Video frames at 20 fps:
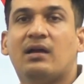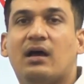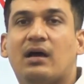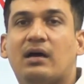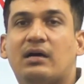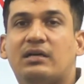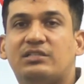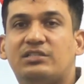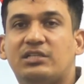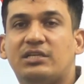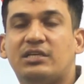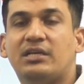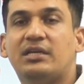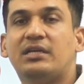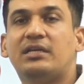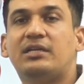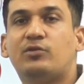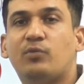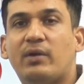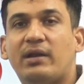
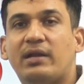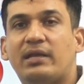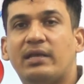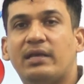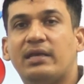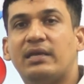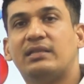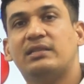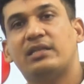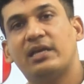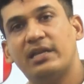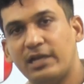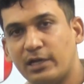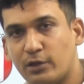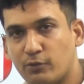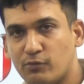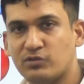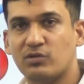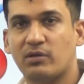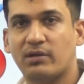G20 in their
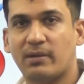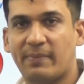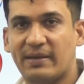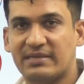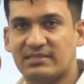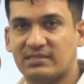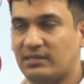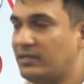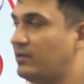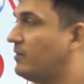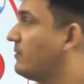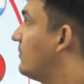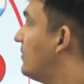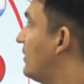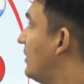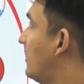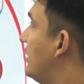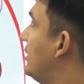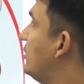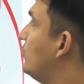individual capacity.
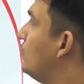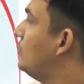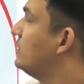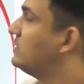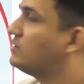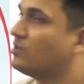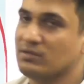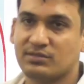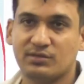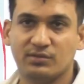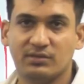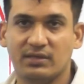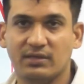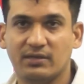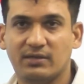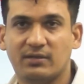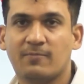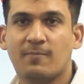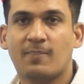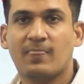EU is also
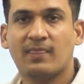there.